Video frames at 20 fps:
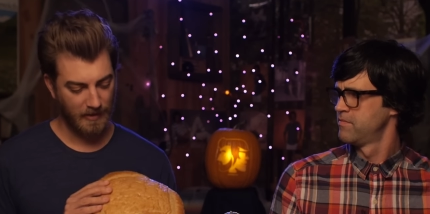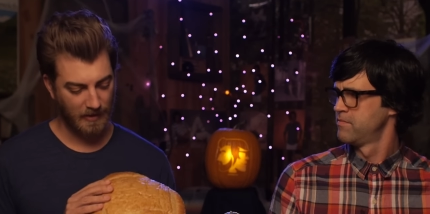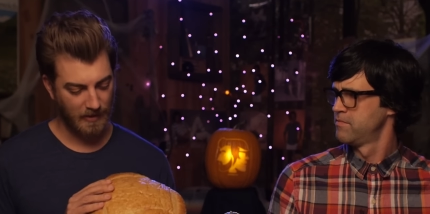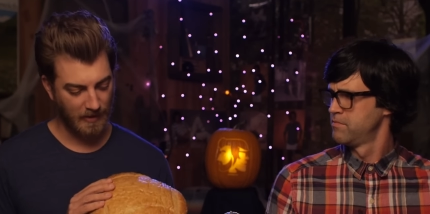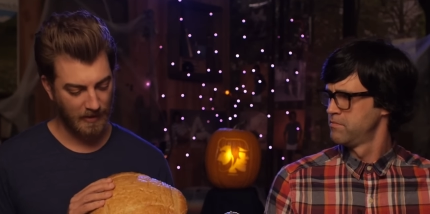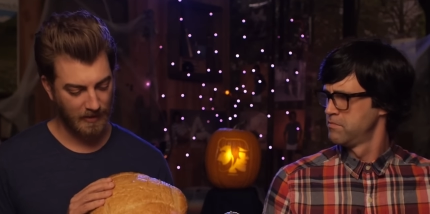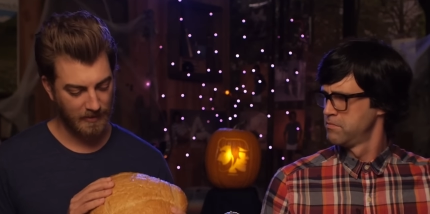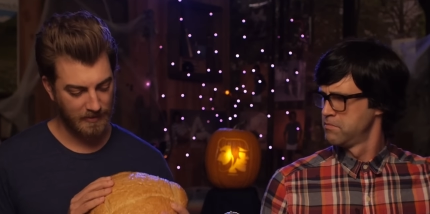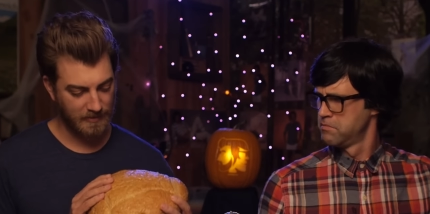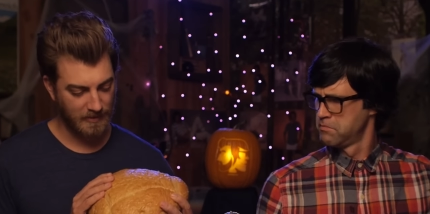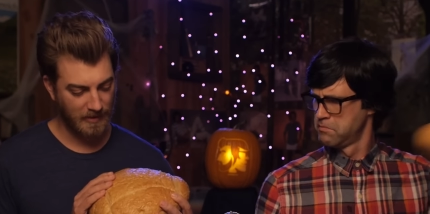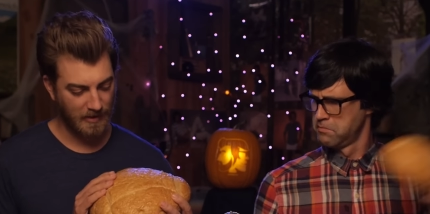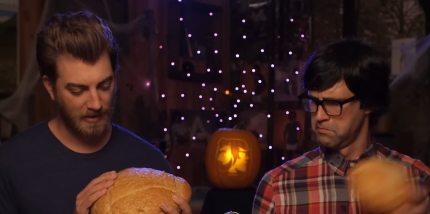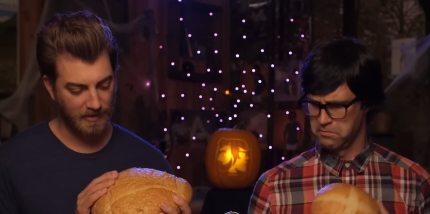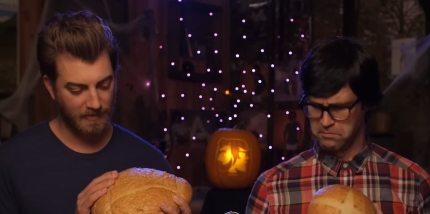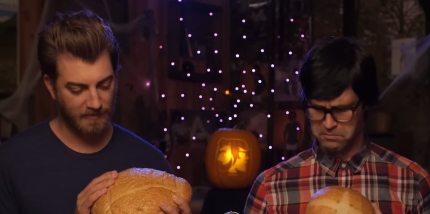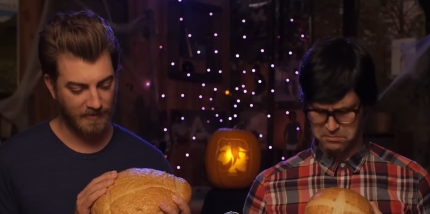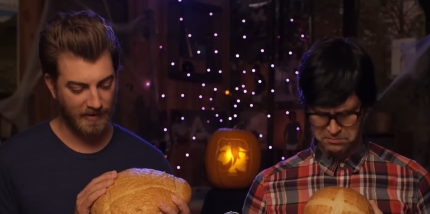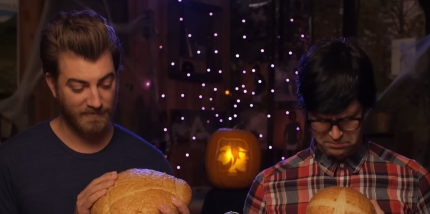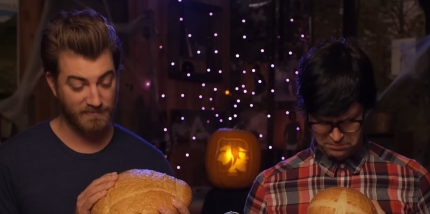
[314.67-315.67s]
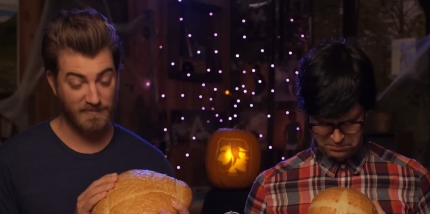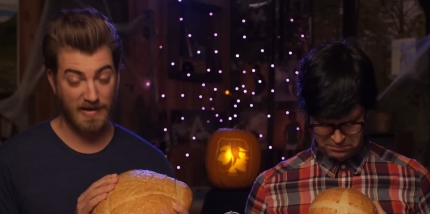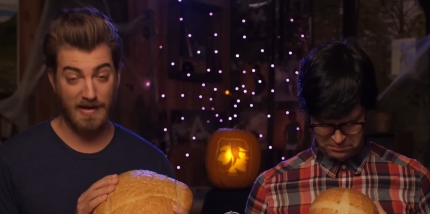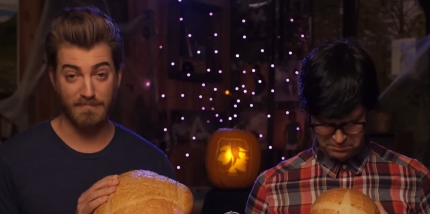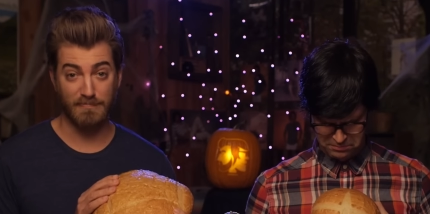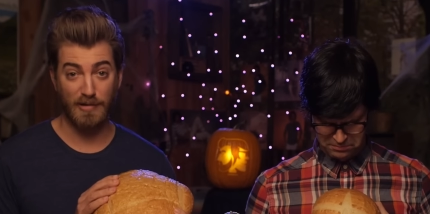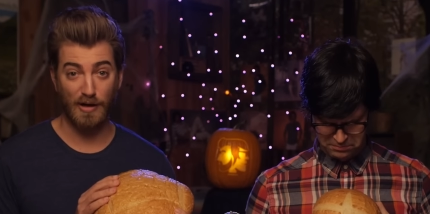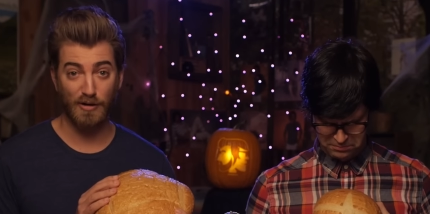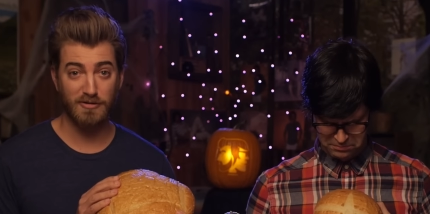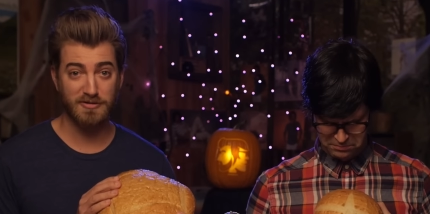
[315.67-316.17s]
Speaker 1: And they've
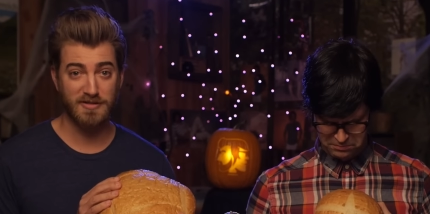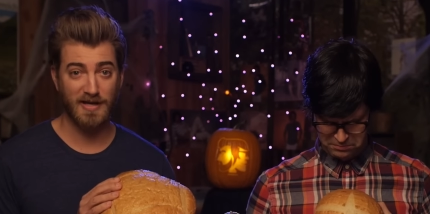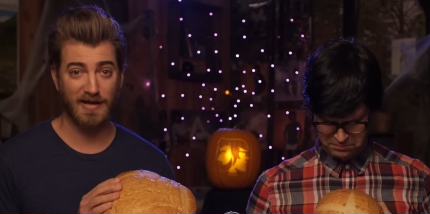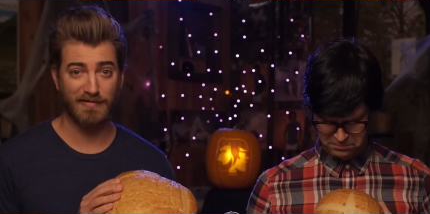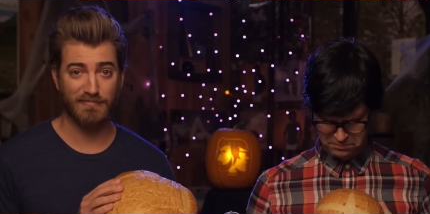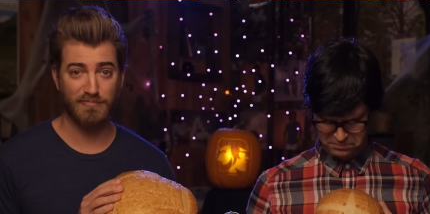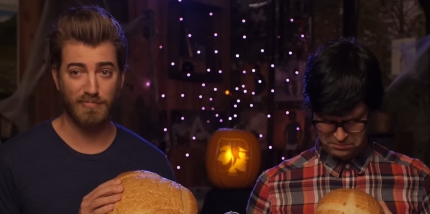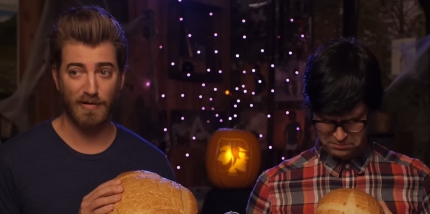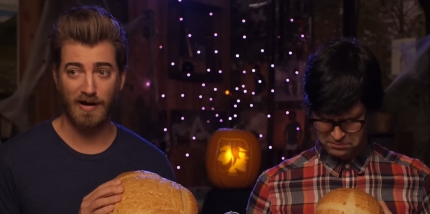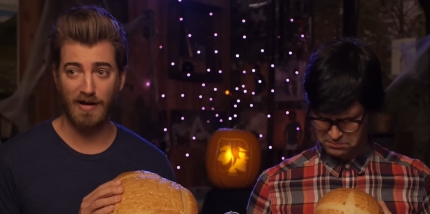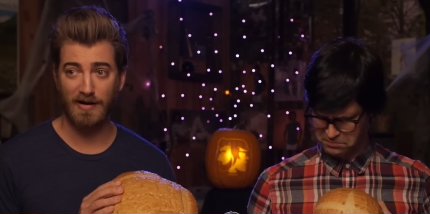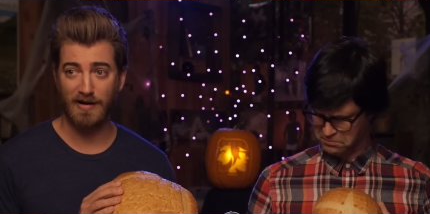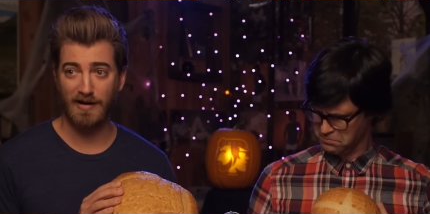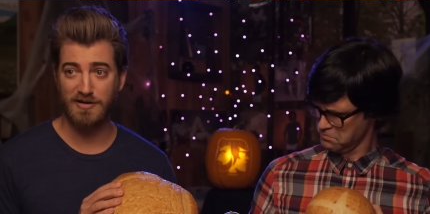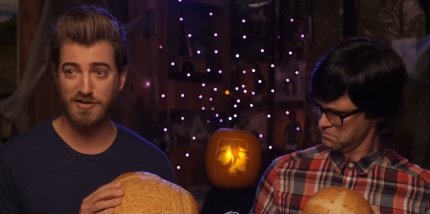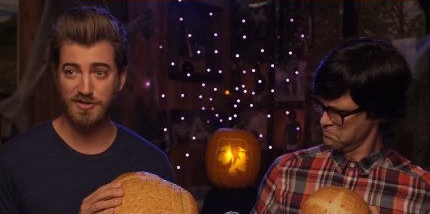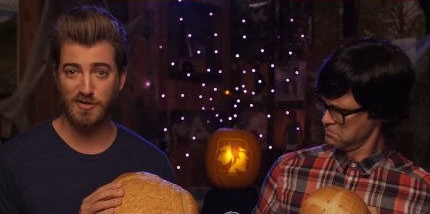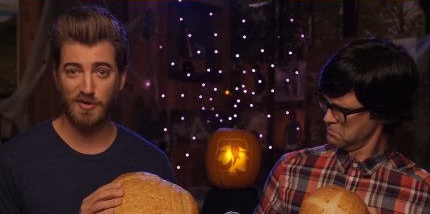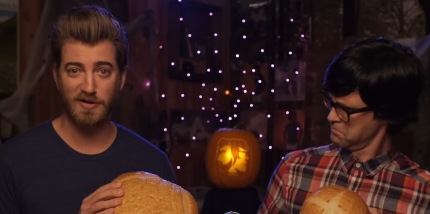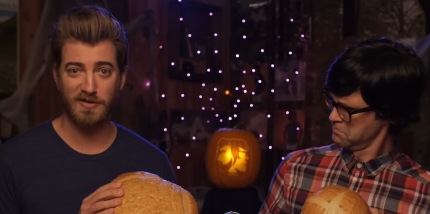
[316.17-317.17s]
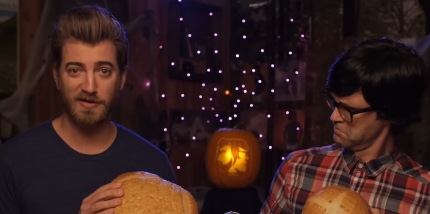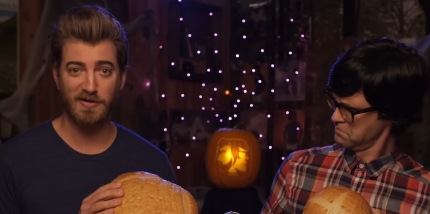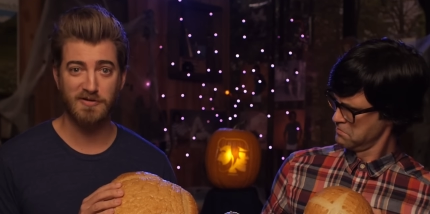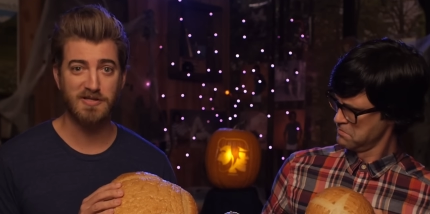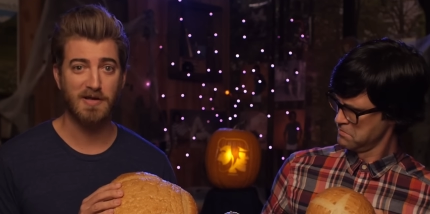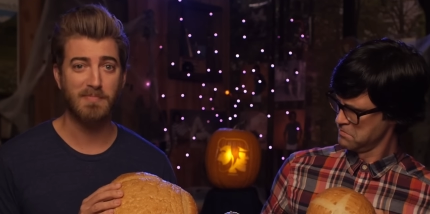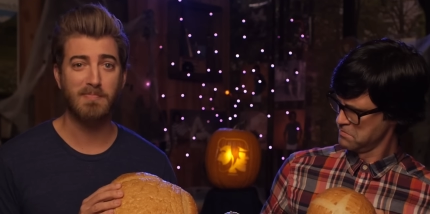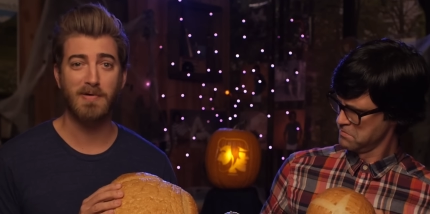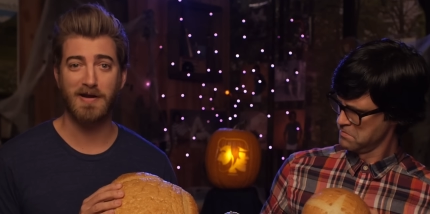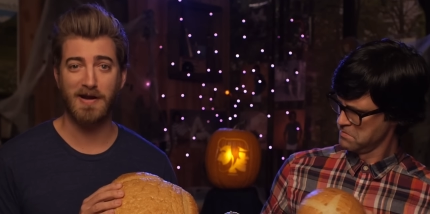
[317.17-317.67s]
made bowls out of bread. I enjoy
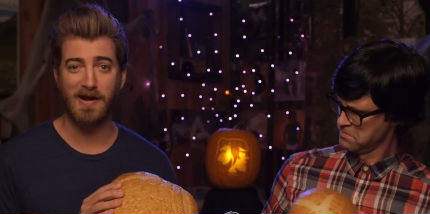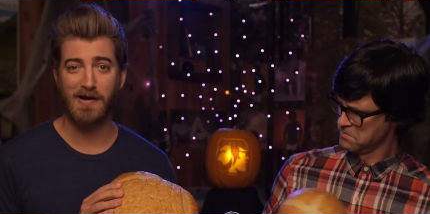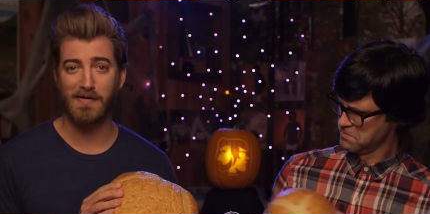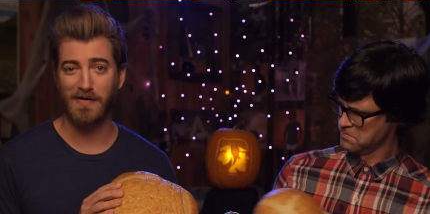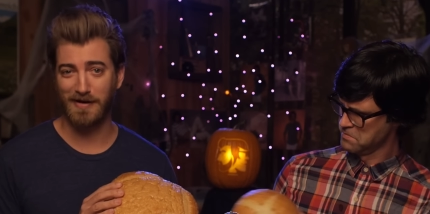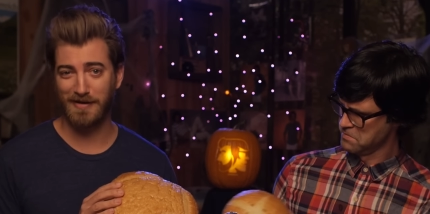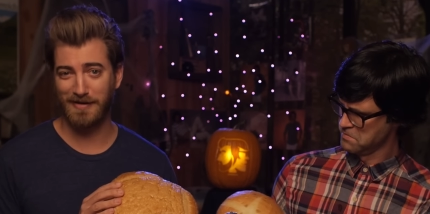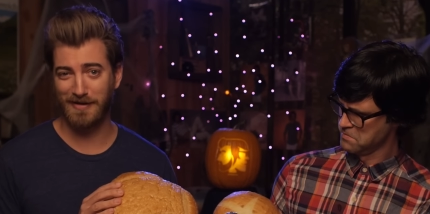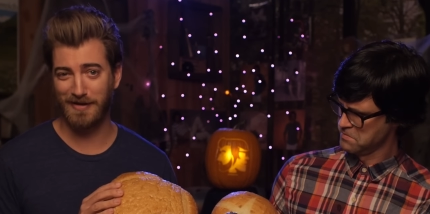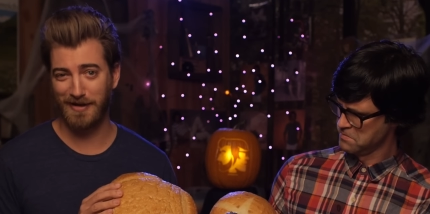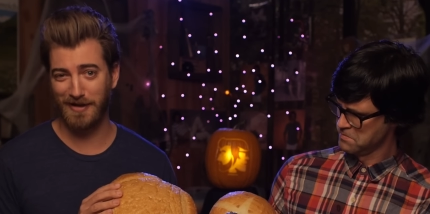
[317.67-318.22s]
those at Panera.